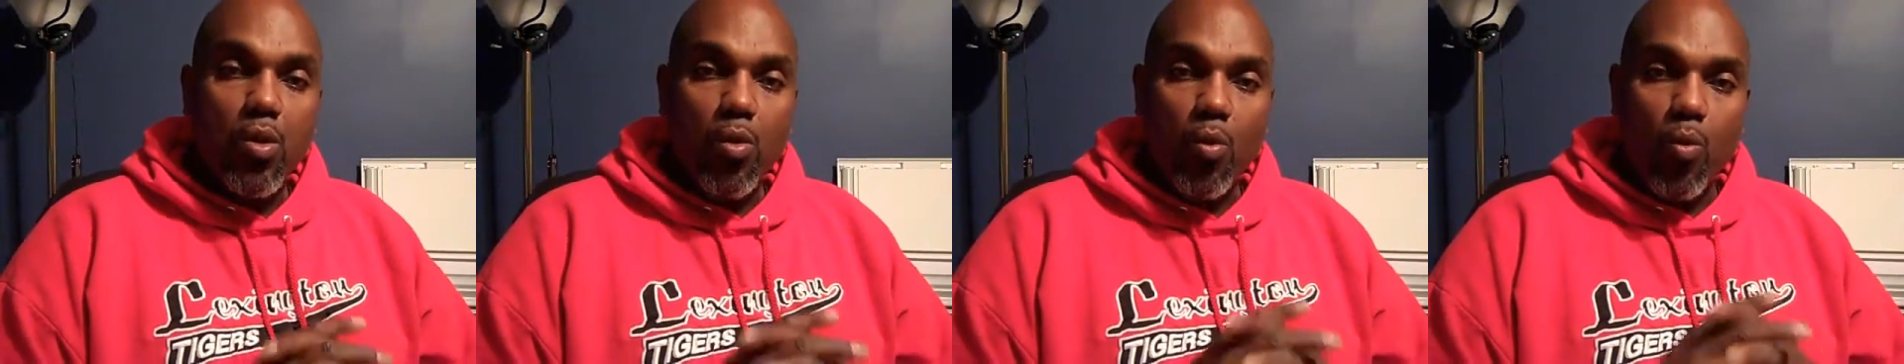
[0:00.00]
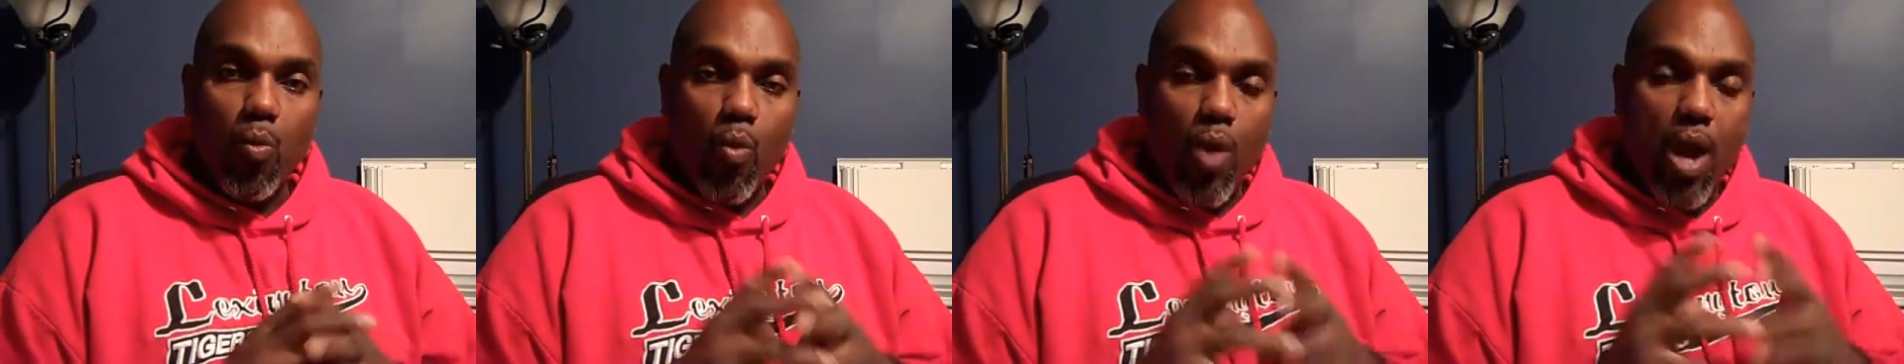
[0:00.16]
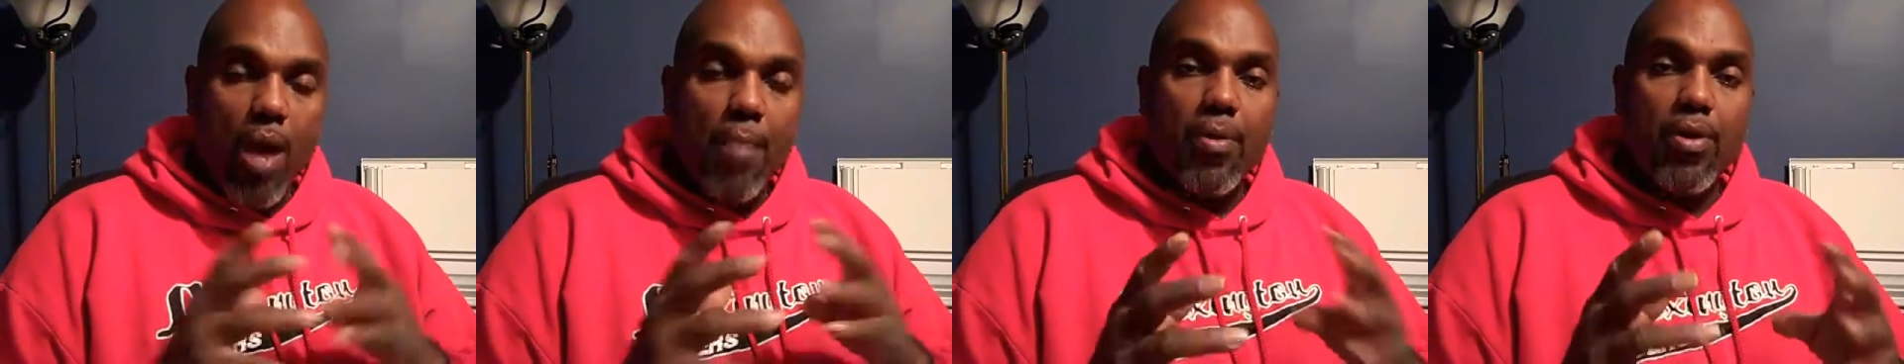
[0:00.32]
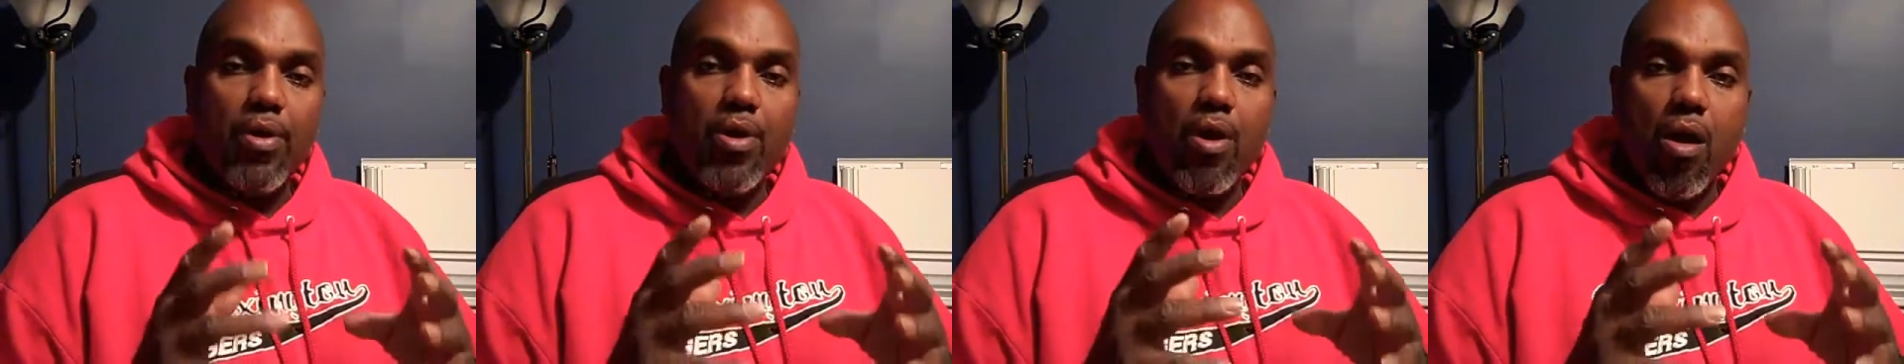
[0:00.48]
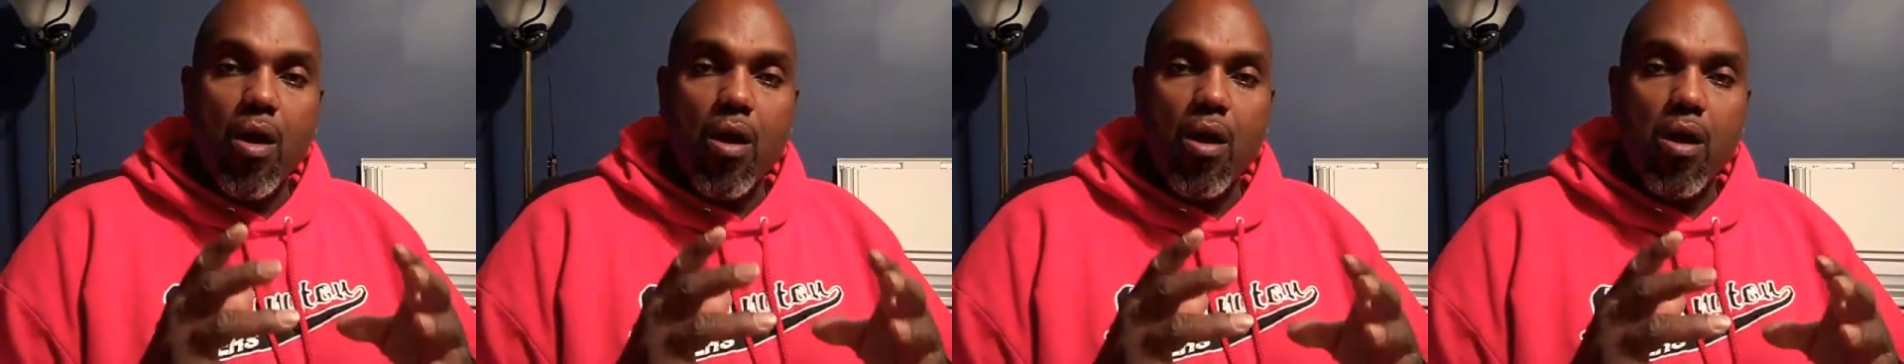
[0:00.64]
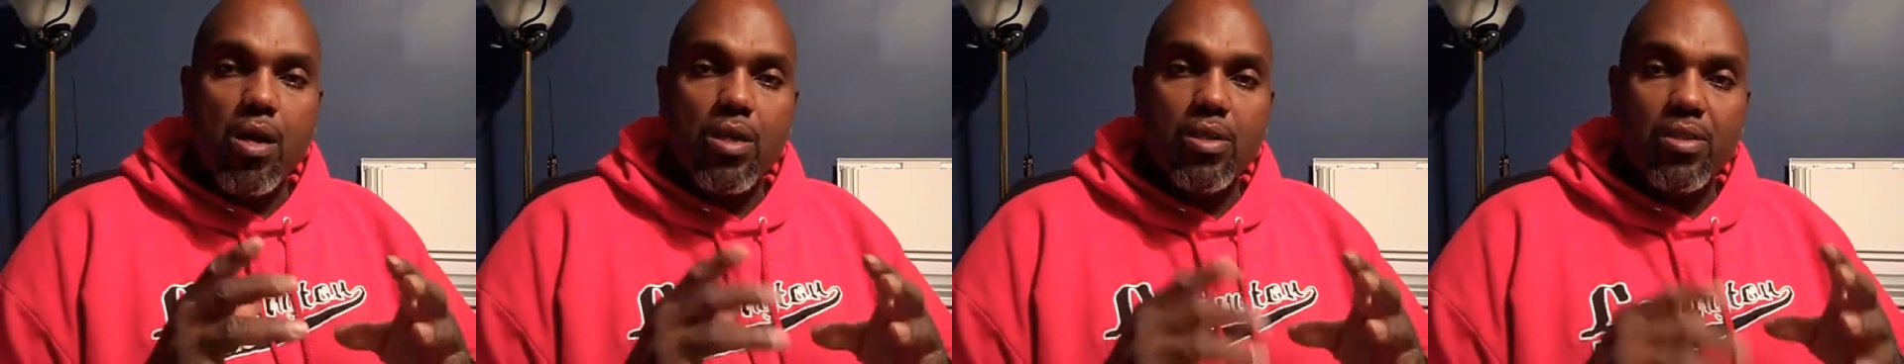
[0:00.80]

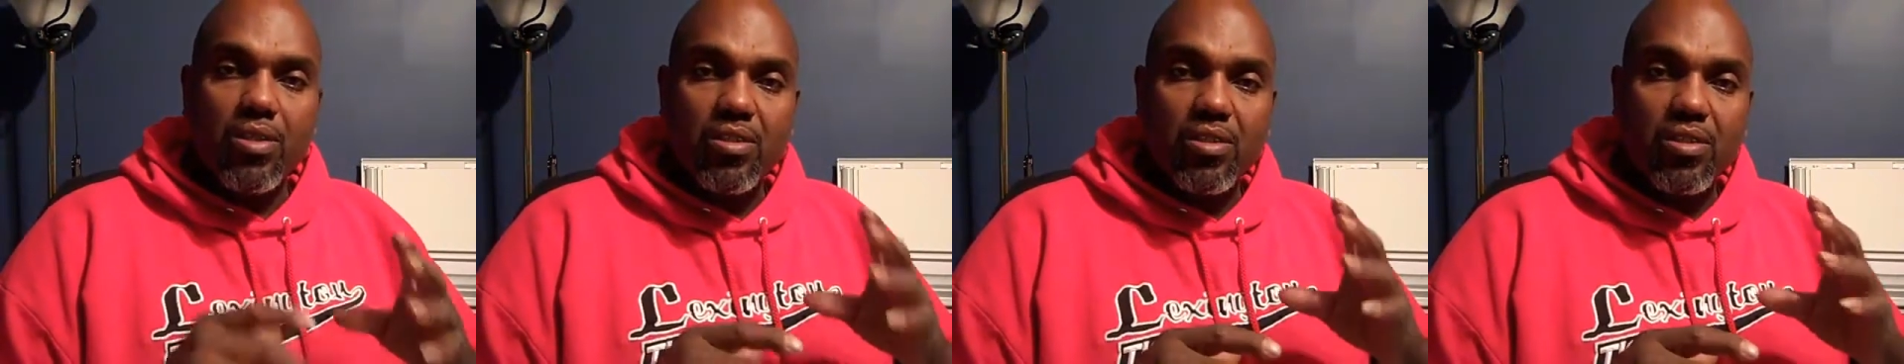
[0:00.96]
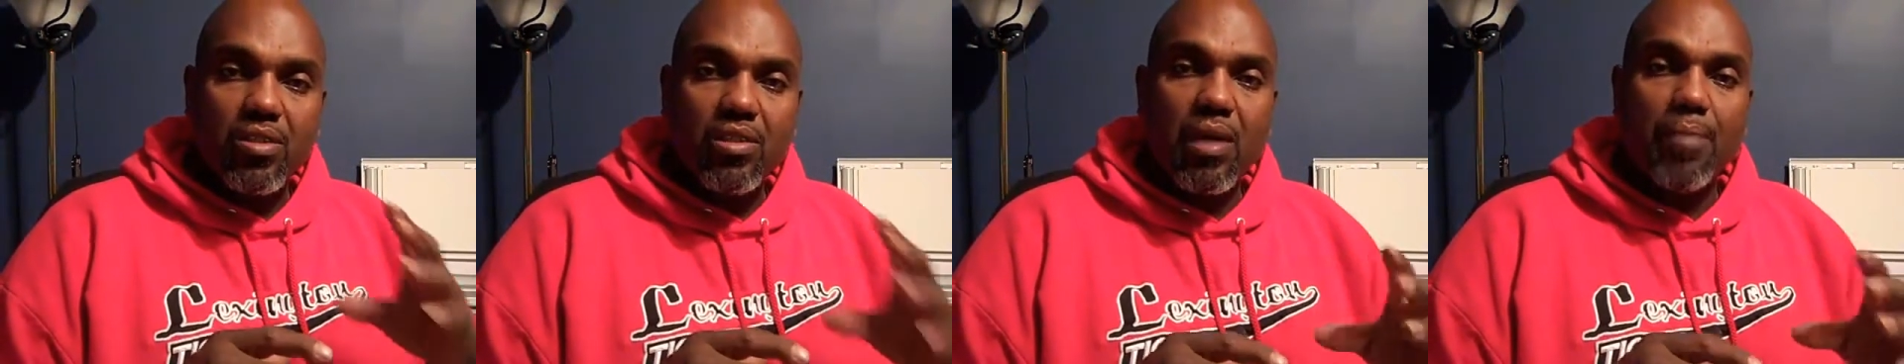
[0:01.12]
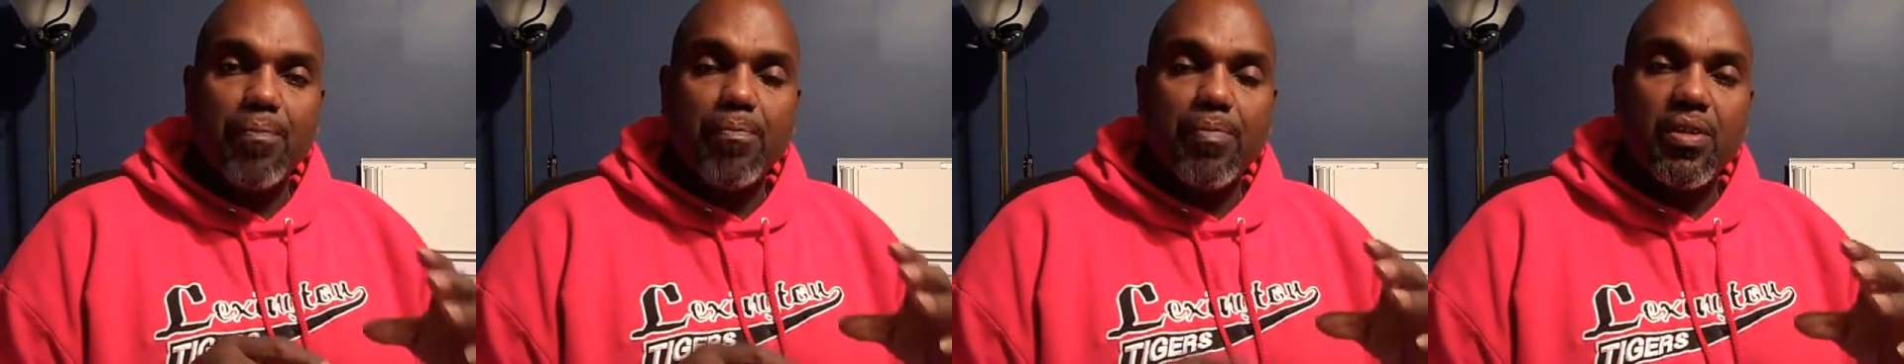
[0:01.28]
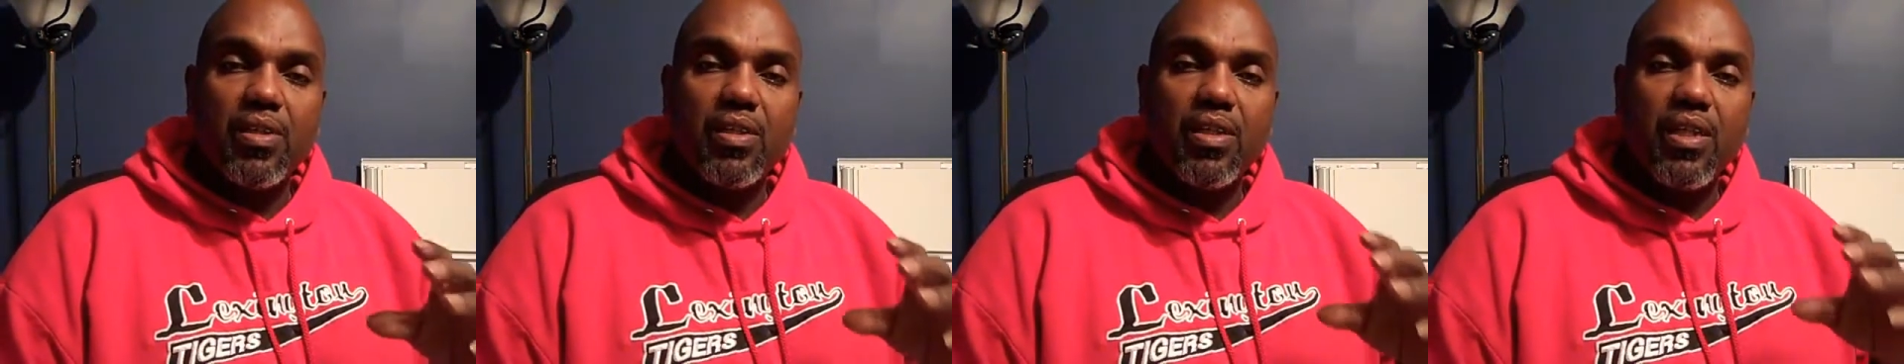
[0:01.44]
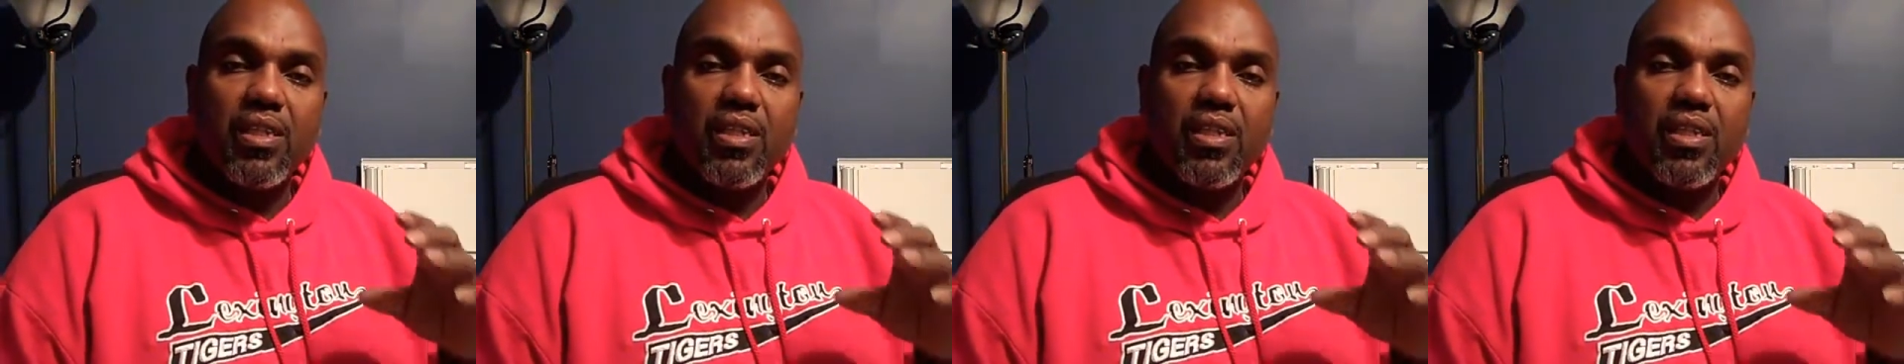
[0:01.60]
webinars or something